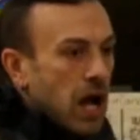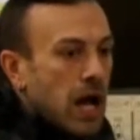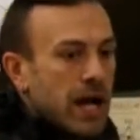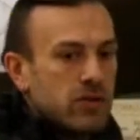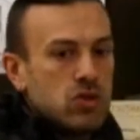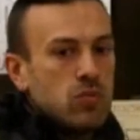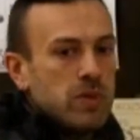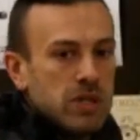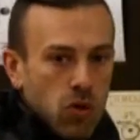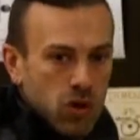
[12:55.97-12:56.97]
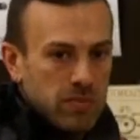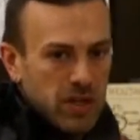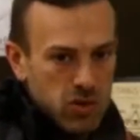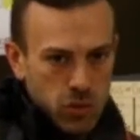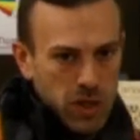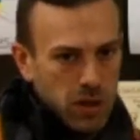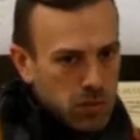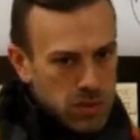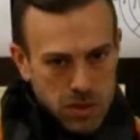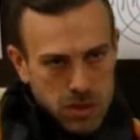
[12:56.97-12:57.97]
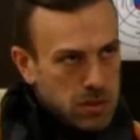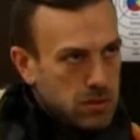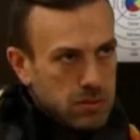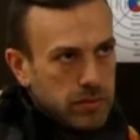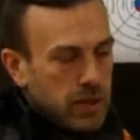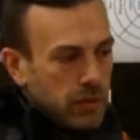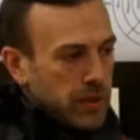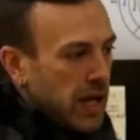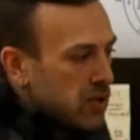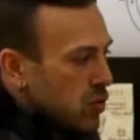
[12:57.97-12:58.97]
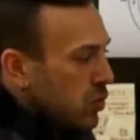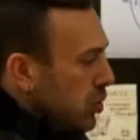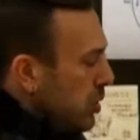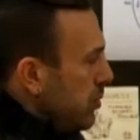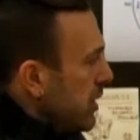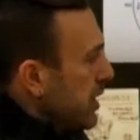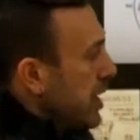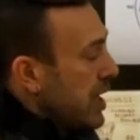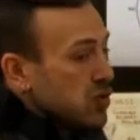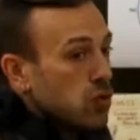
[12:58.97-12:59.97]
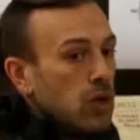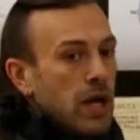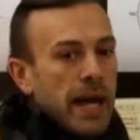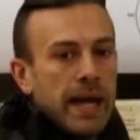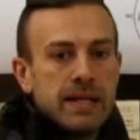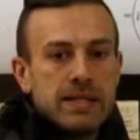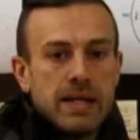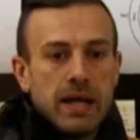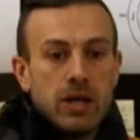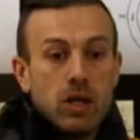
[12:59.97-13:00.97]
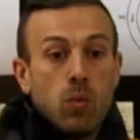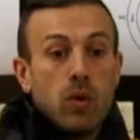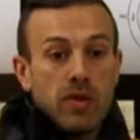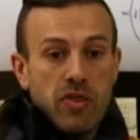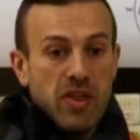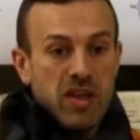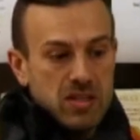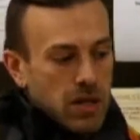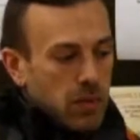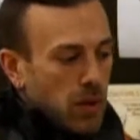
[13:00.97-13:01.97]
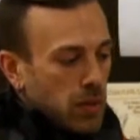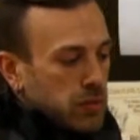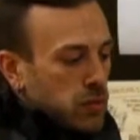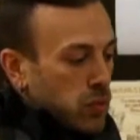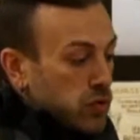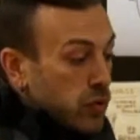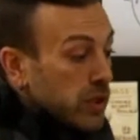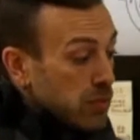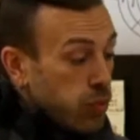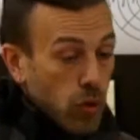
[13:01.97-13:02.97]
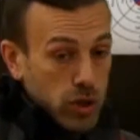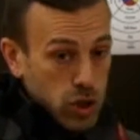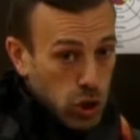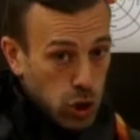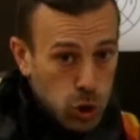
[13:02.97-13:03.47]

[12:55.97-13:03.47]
I used to be an art major when I was, in high school, in the beginning of high school, and one of the things that was really important to